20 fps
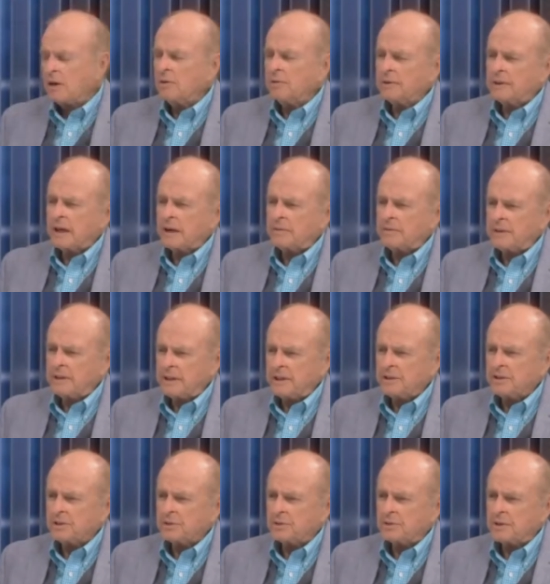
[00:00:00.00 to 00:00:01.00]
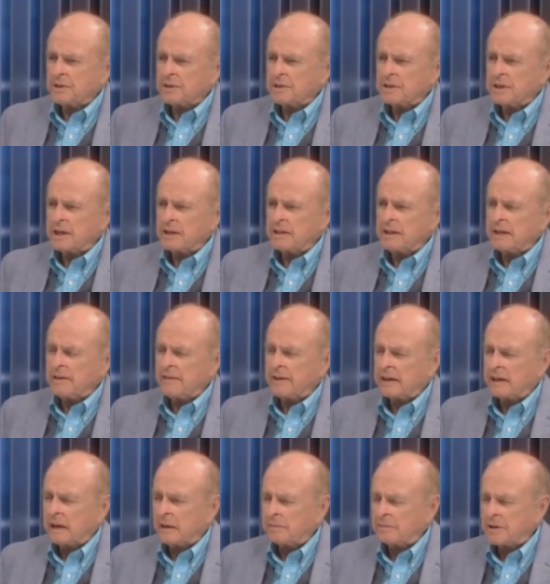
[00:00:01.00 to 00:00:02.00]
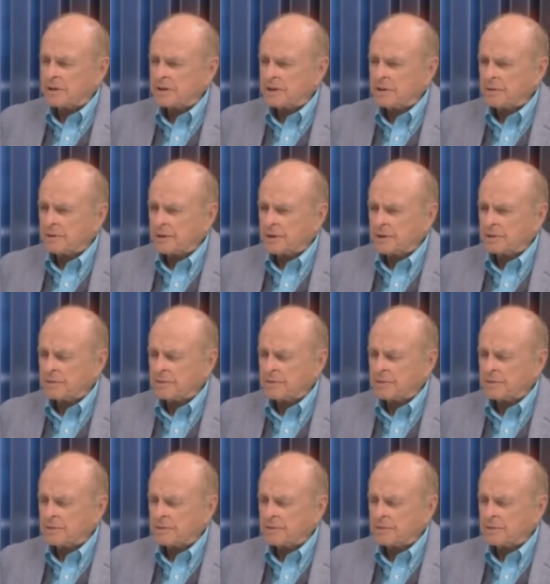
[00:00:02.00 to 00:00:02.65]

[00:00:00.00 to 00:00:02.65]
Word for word: overcome the injuries, and they've had a couple of serious